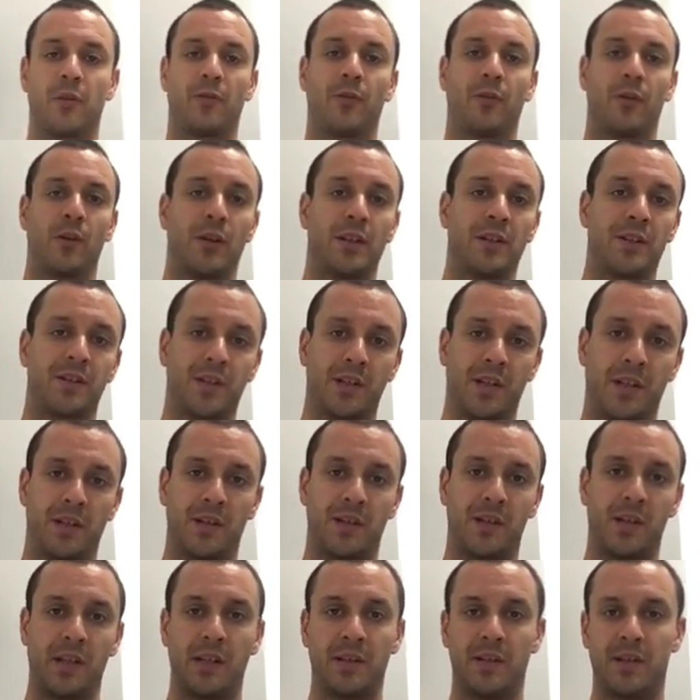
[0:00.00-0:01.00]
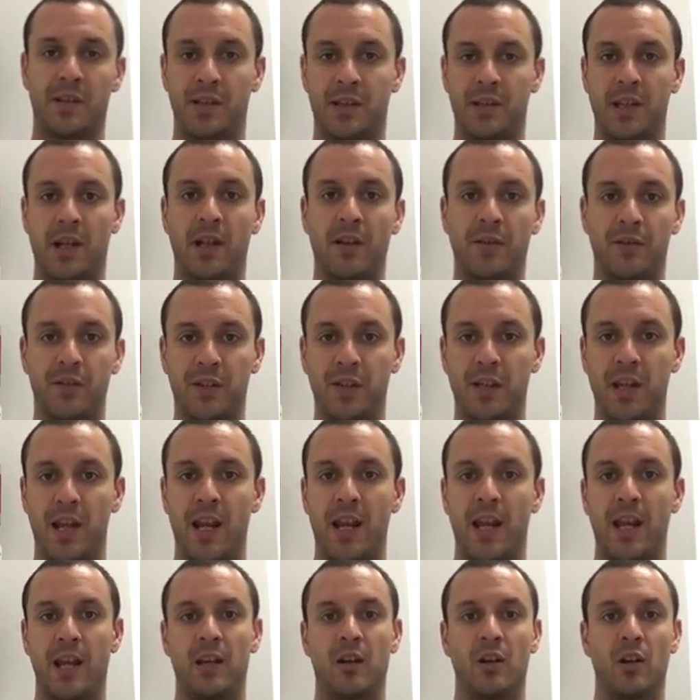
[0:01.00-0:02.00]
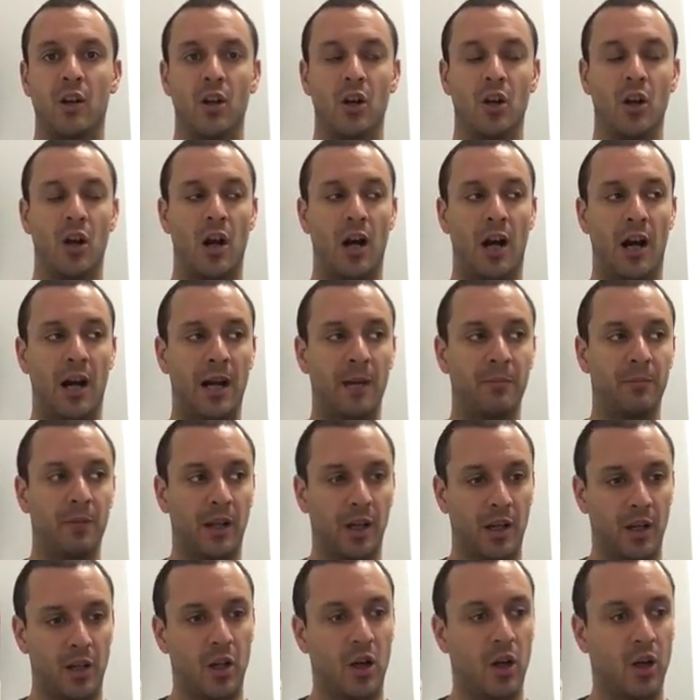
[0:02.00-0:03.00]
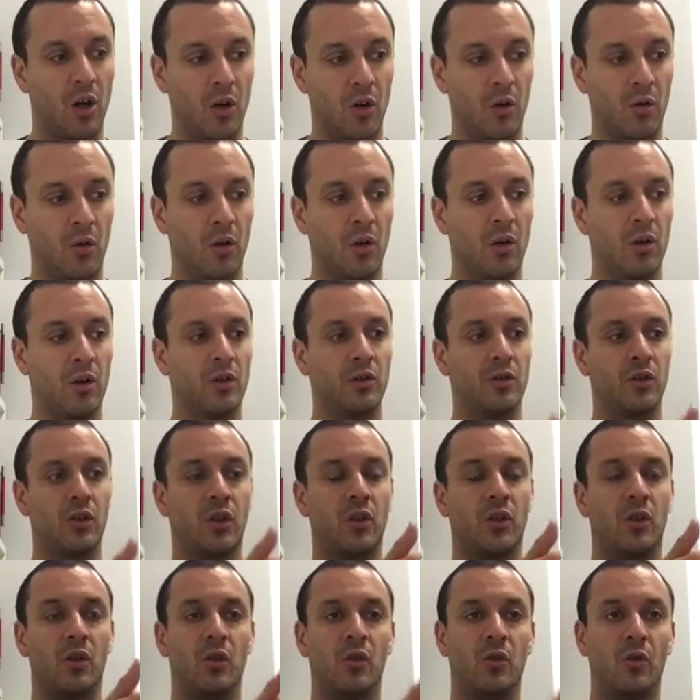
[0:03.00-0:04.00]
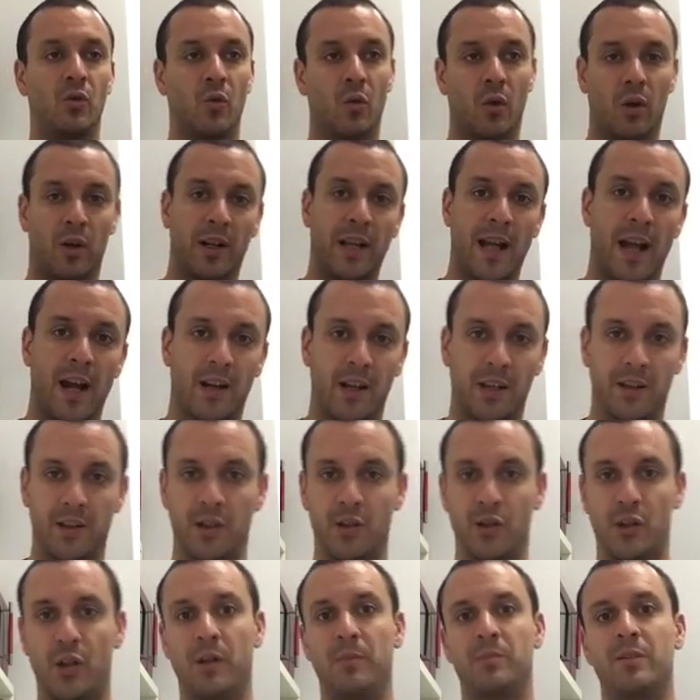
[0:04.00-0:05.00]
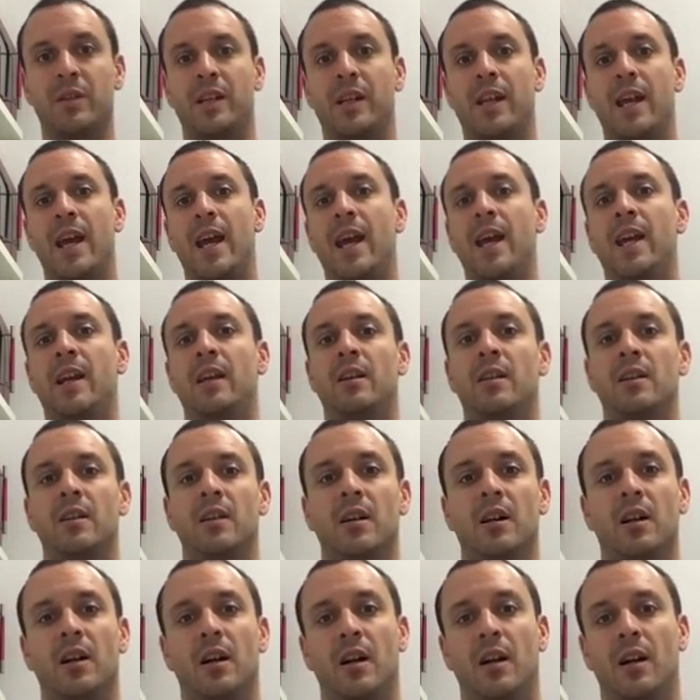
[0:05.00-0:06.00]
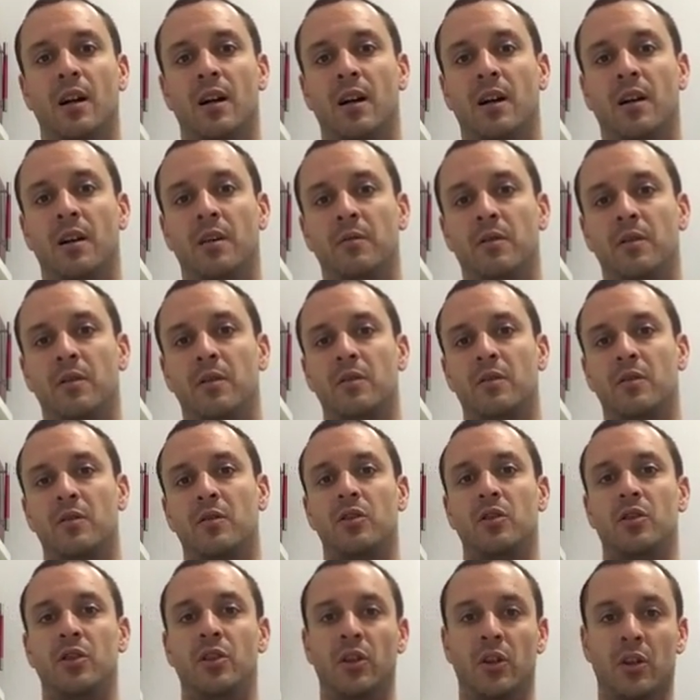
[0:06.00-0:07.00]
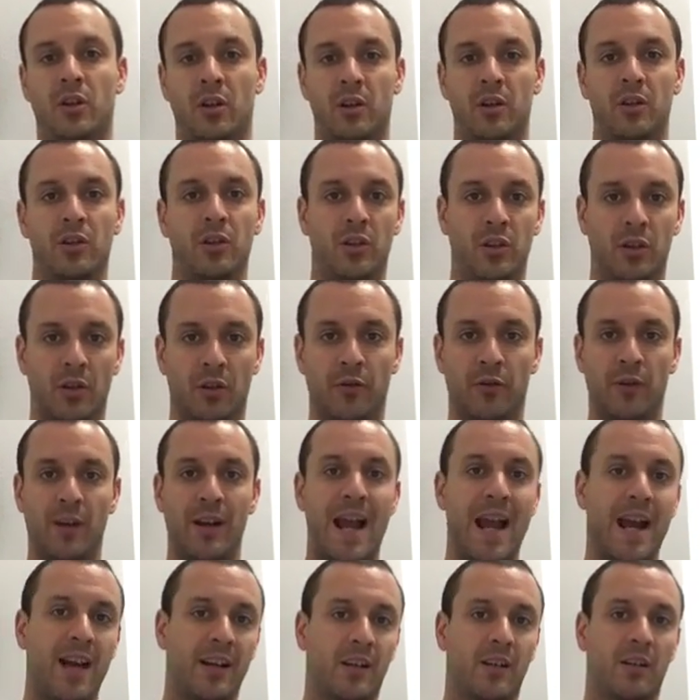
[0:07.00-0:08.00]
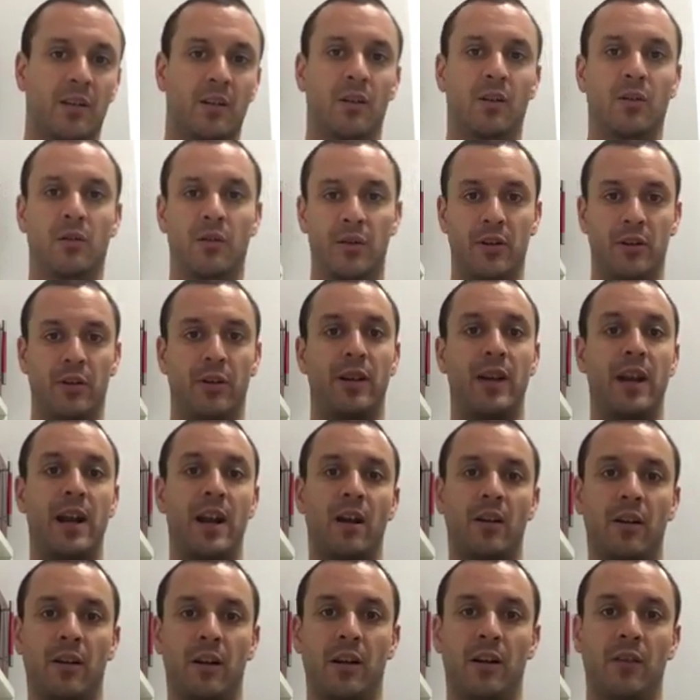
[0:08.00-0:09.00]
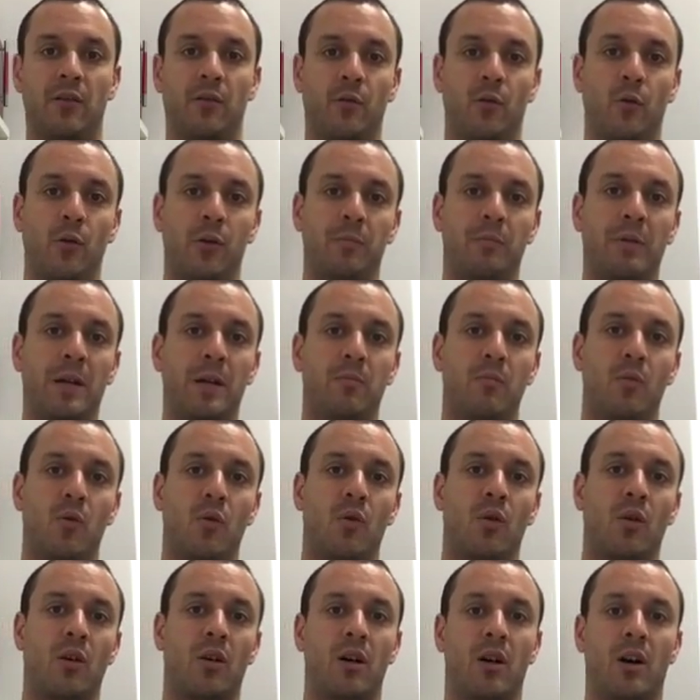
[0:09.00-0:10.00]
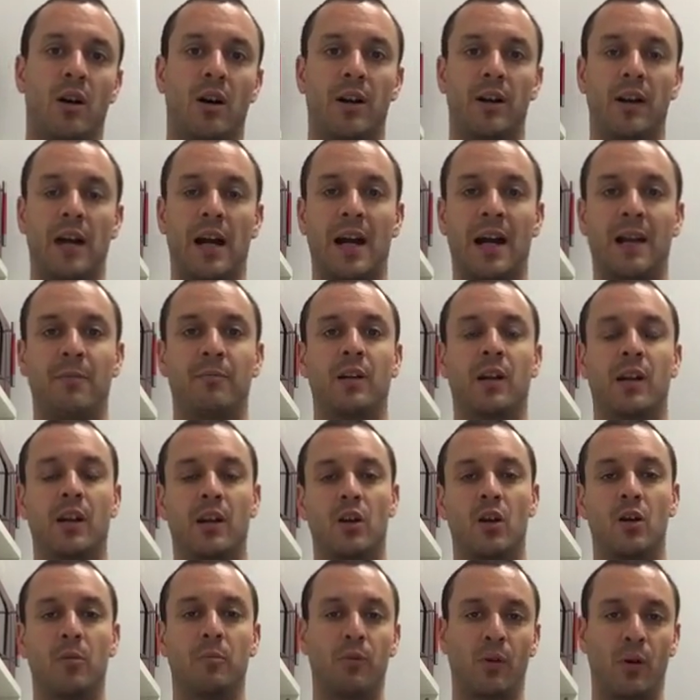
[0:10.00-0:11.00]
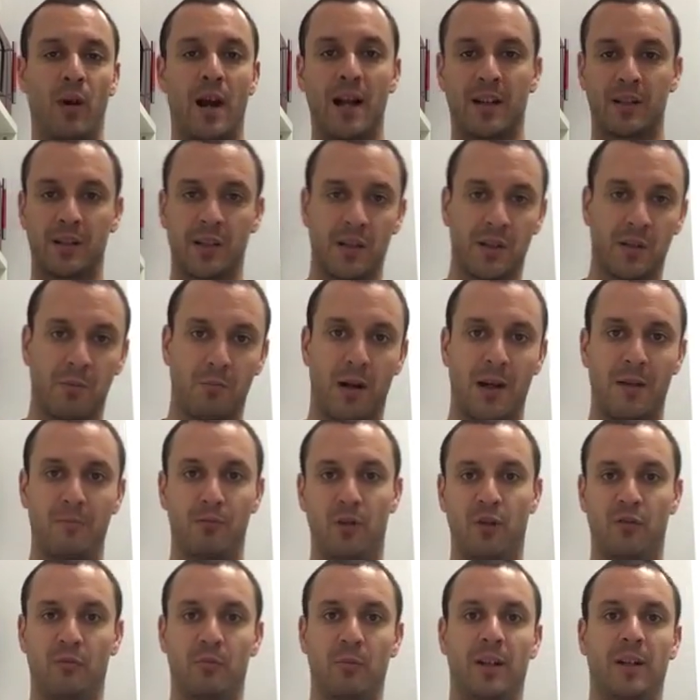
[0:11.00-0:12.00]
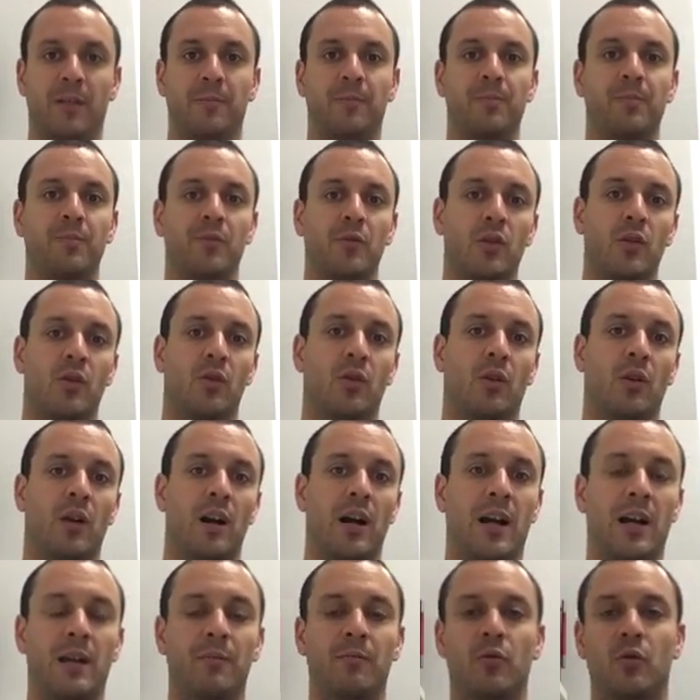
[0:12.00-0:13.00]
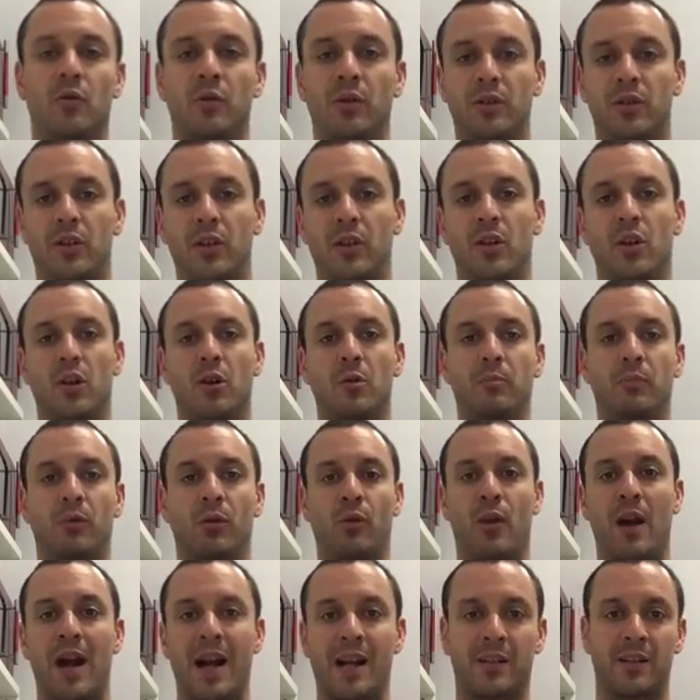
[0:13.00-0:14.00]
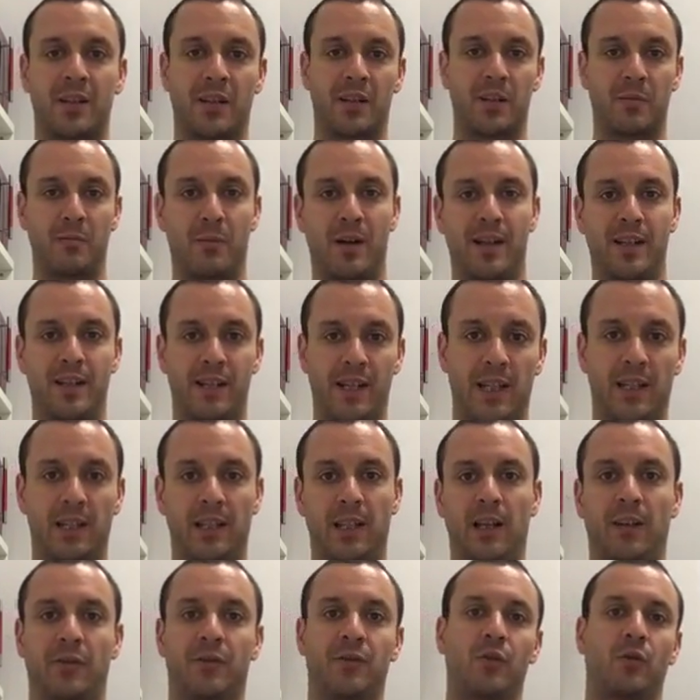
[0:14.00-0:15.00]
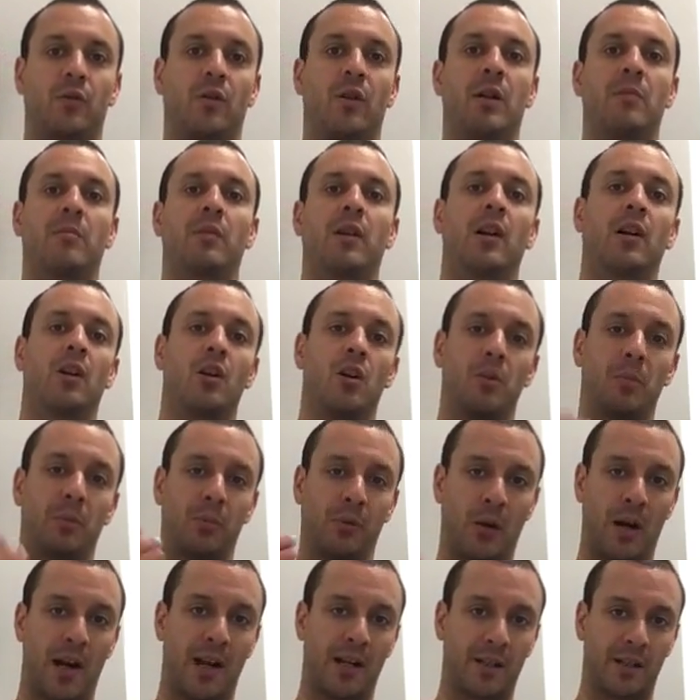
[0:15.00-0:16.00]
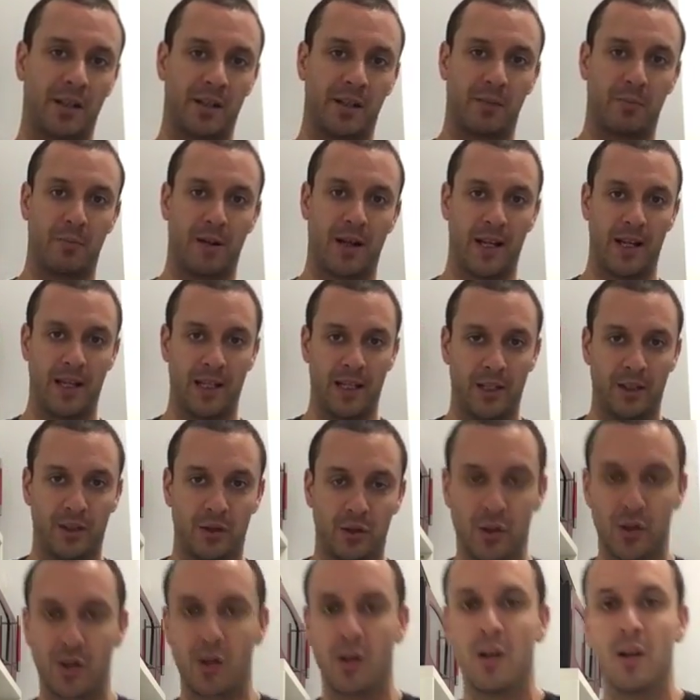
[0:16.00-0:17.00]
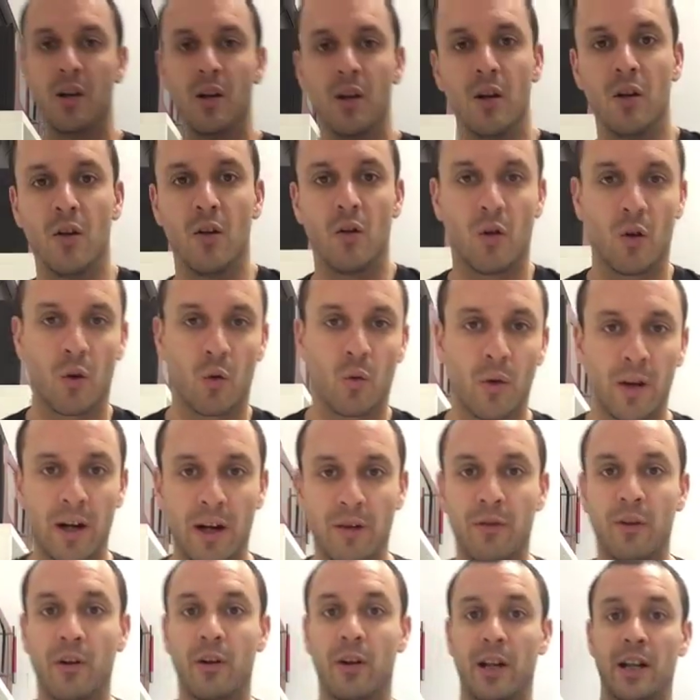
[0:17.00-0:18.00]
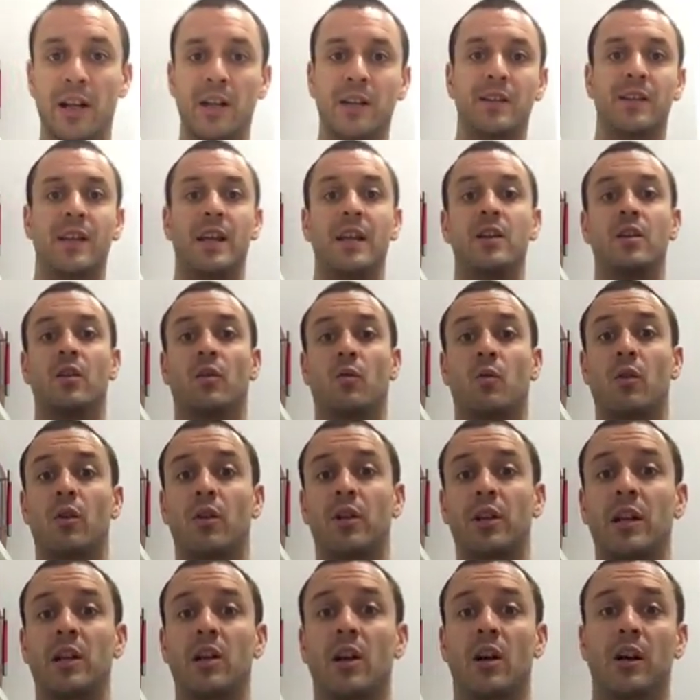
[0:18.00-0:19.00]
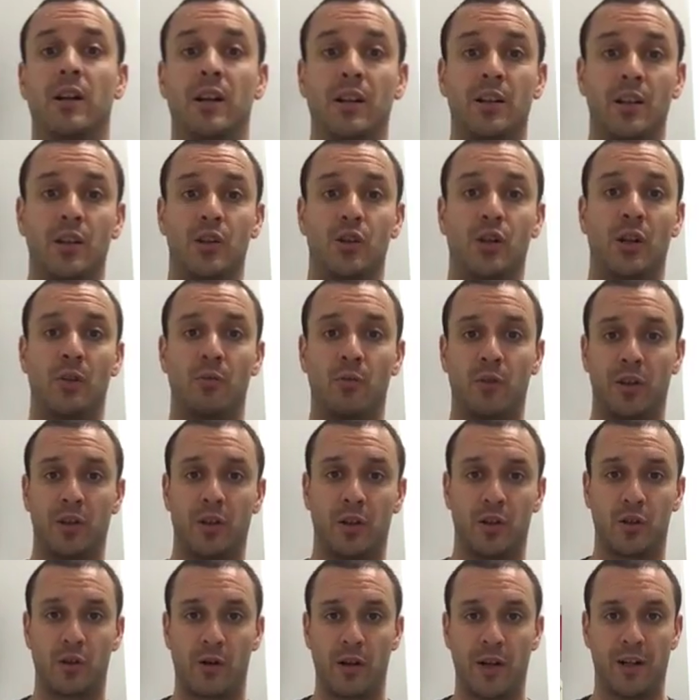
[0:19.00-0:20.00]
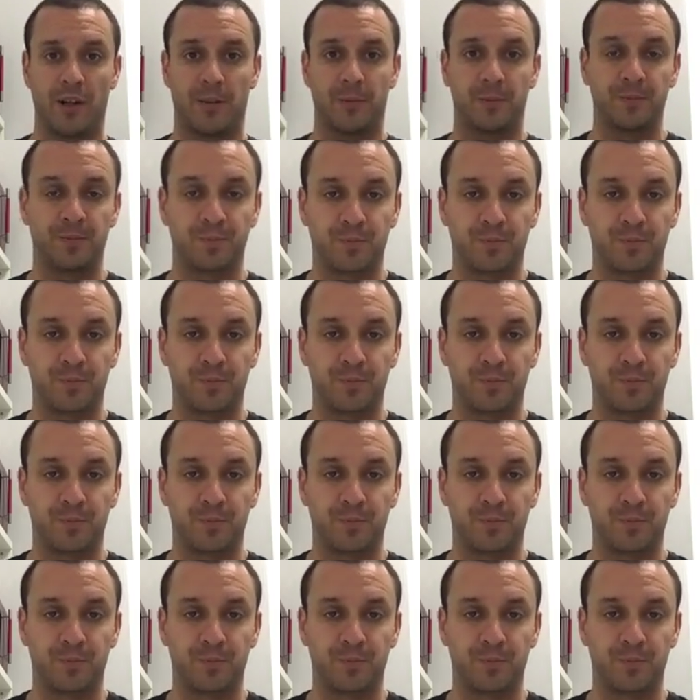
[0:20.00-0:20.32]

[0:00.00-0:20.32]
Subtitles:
For instance, instead of saying, I'm going to go to work out at the gym today, your vernacular or your narrative would be more on, I'm going to go practice my movement, or I'm going to go practice my deadlift, or I'm going to go practice my hinge, or whatever it is that you're working on in the gym with your trainer.